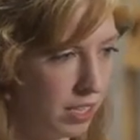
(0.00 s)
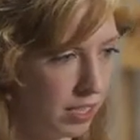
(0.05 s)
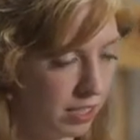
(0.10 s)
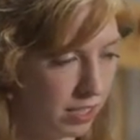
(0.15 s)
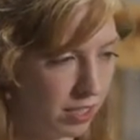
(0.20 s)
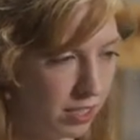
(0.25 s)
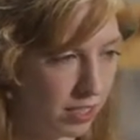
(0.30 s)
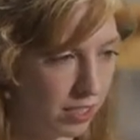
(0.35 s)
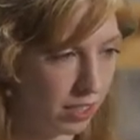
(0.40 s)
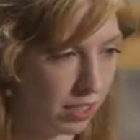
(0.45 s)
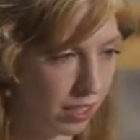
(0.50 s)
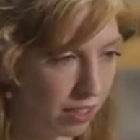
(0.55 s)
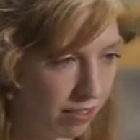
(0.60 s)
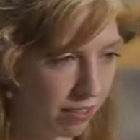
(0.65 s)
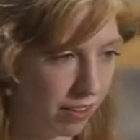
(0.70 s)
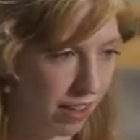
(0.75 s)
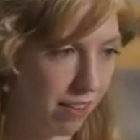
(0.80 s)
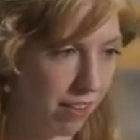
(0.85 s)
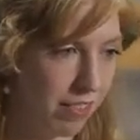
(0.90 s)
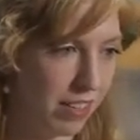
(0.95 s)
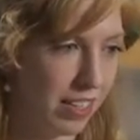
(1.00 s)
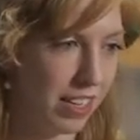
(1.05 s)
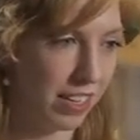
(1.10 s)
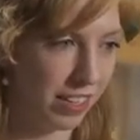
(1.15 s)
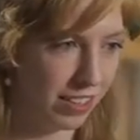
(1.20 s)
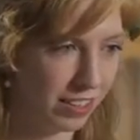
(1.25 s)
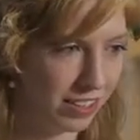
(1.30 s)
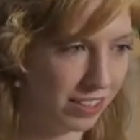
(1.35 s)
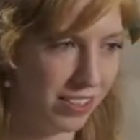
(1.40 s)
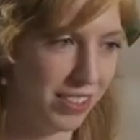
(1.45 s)
Does Liv have an
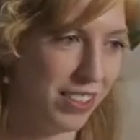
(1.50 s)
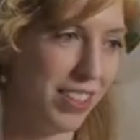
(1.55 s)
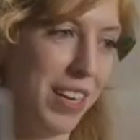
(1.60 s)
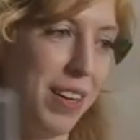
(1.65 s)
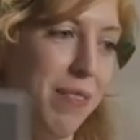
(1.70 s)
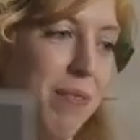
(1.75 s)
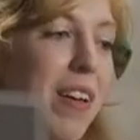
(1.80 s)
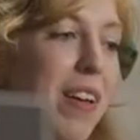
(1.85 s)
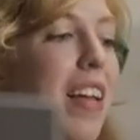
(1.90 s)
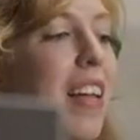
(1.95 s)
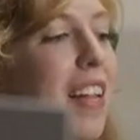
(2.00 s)
Instagram?